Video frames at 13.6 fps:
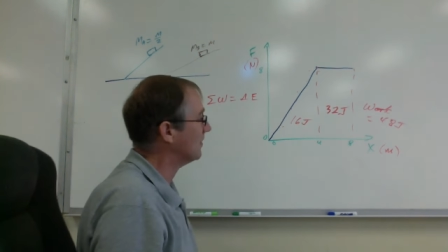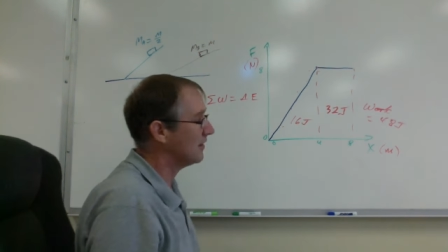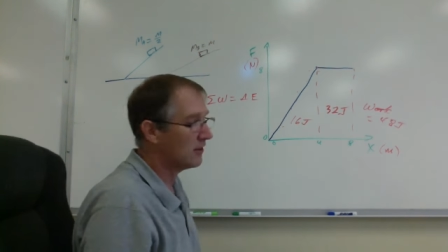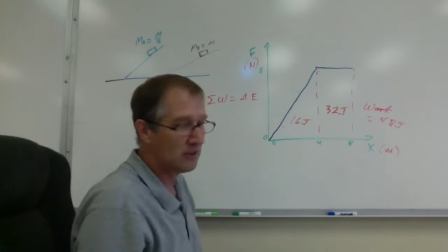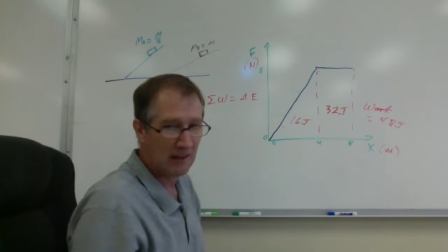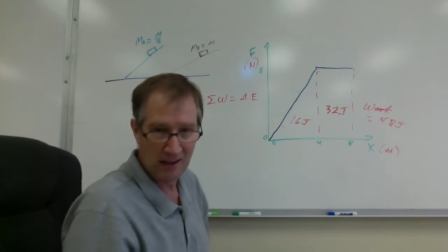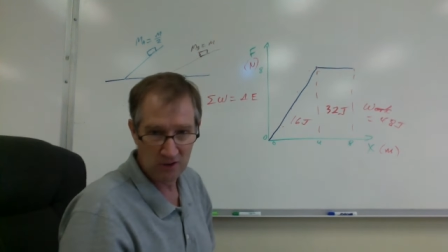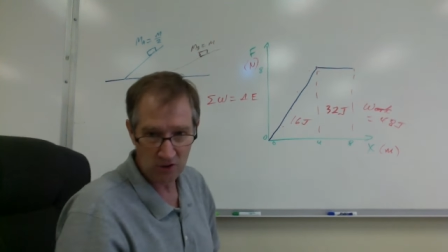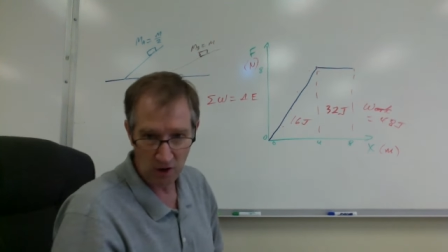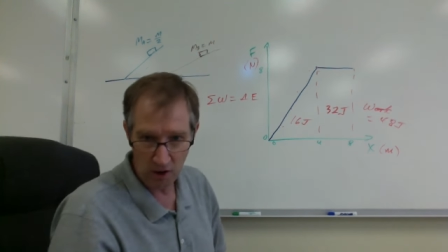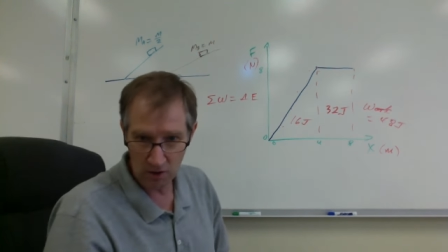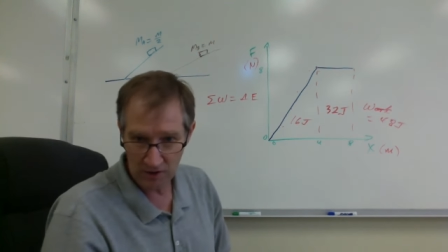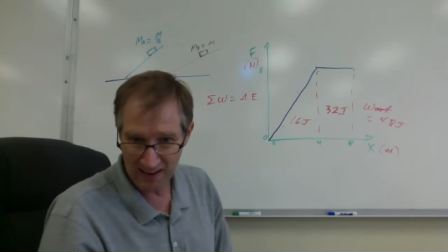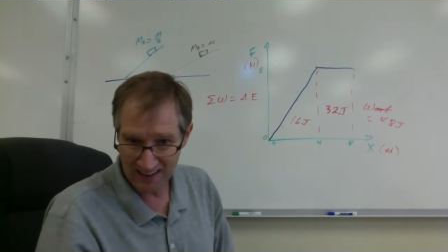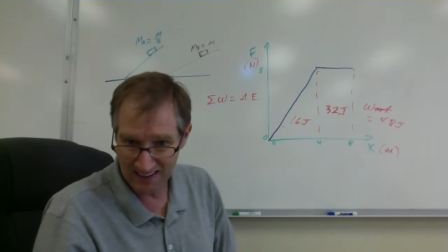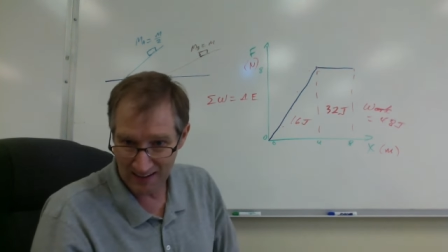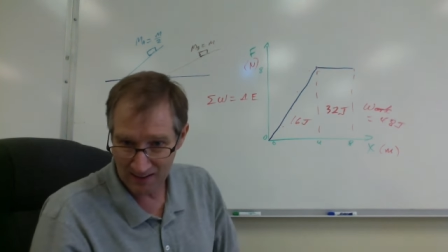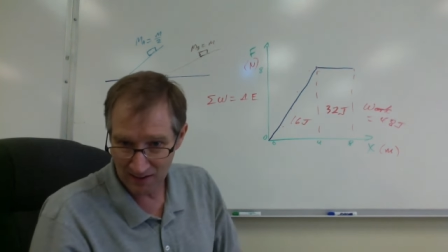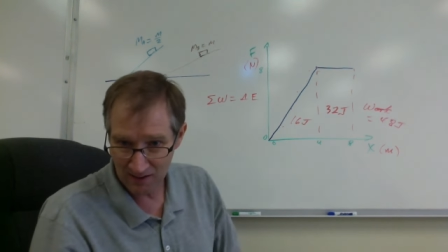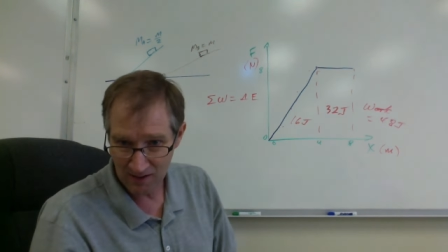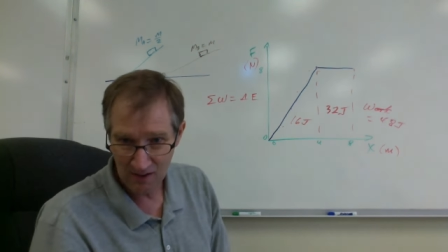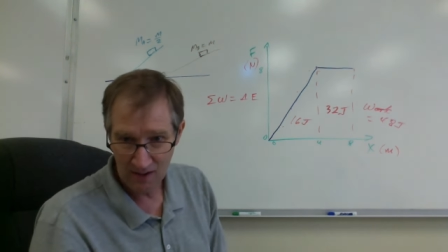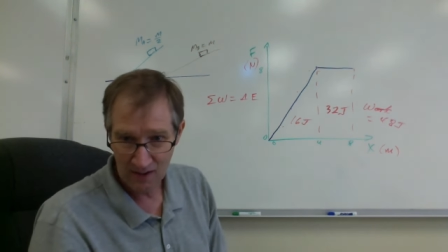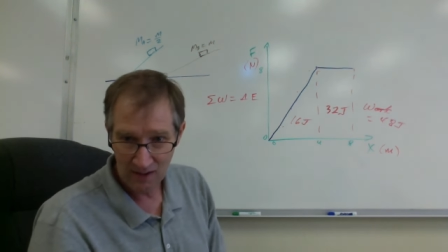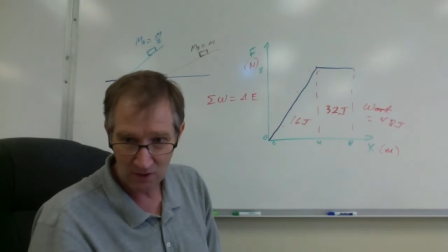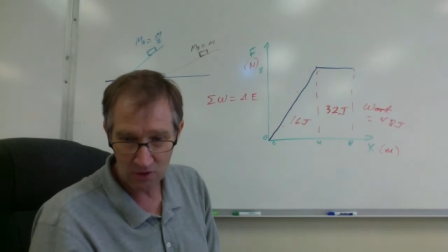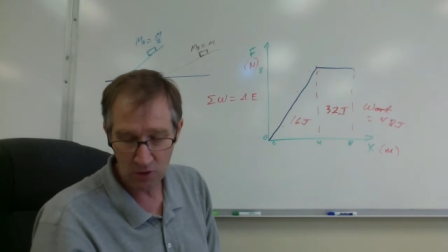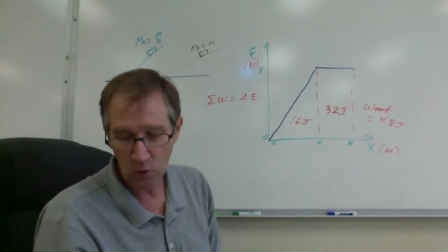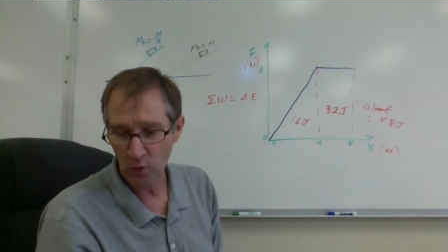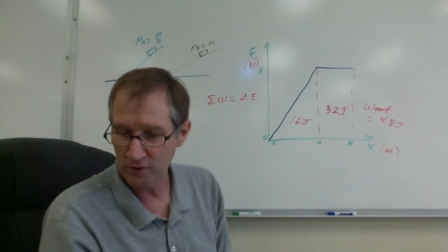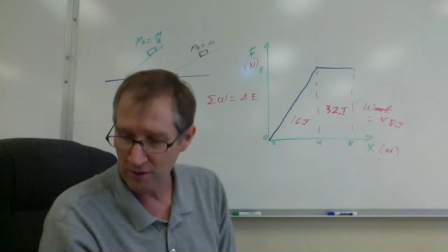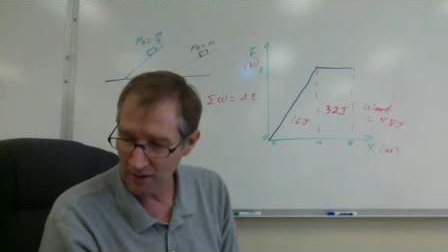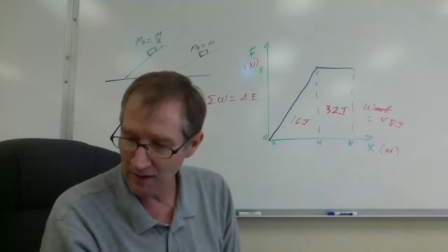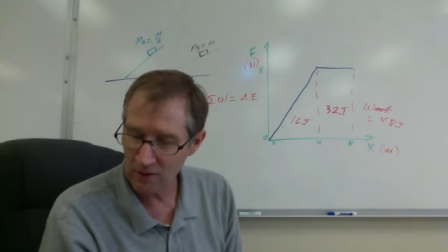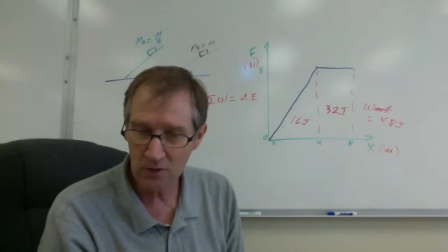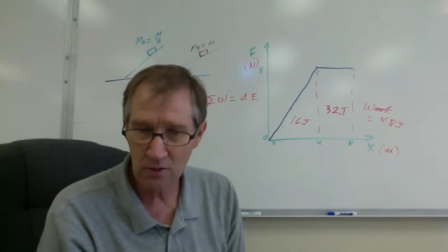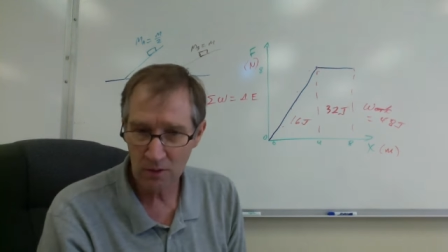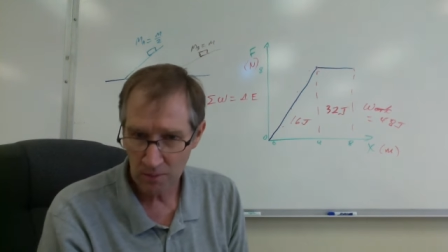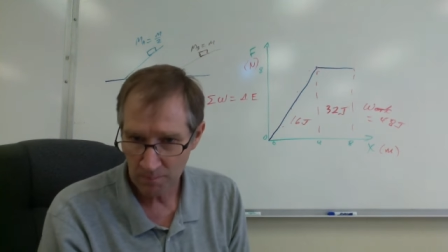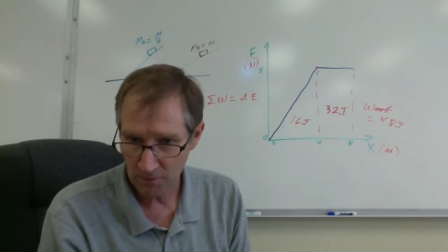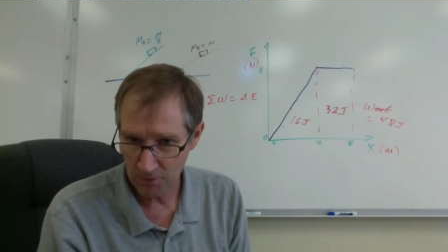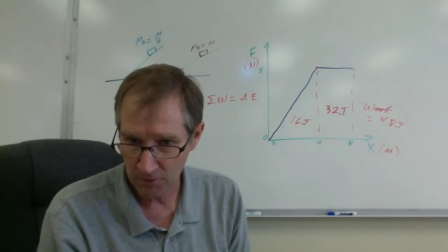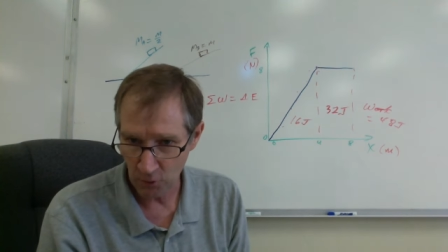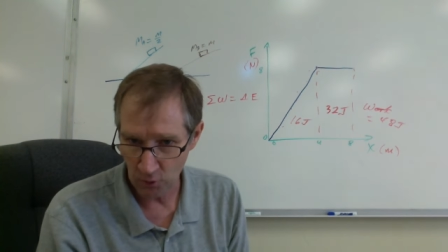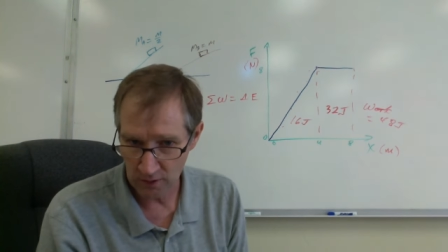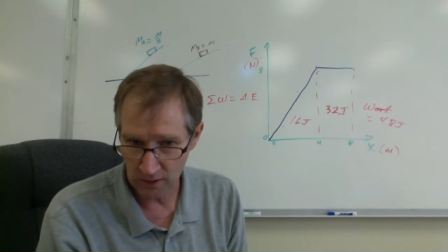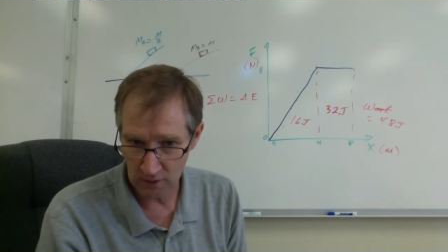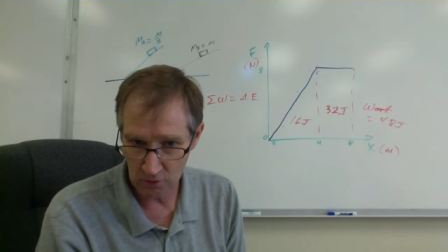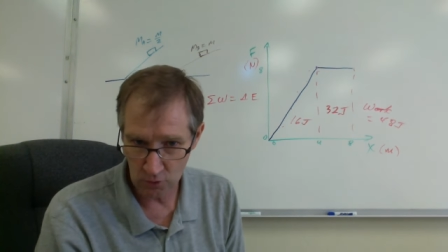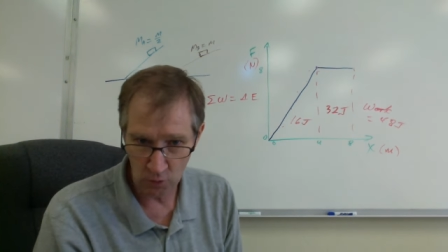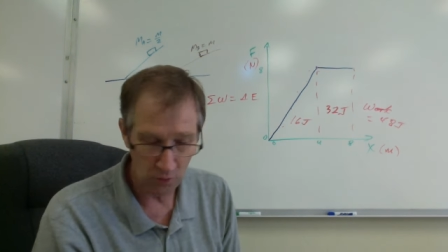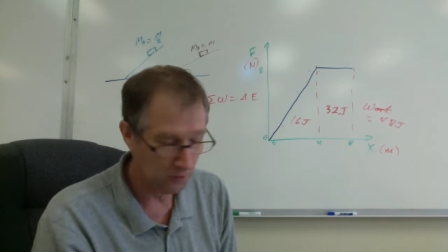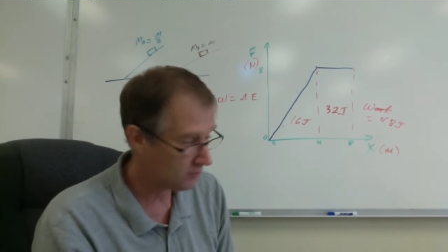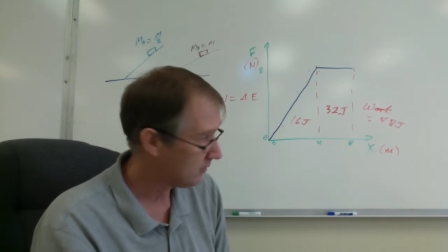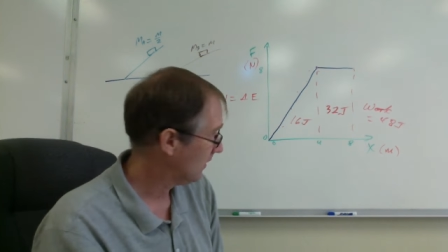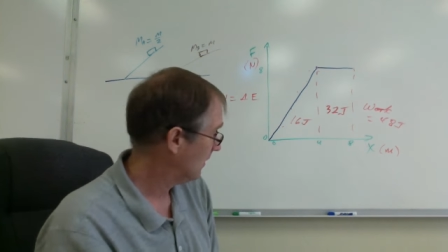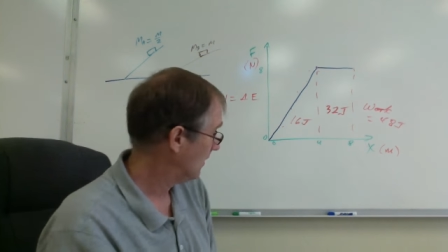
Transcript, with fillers: in this case, all kinetic. And so what's the answer? 48 joules.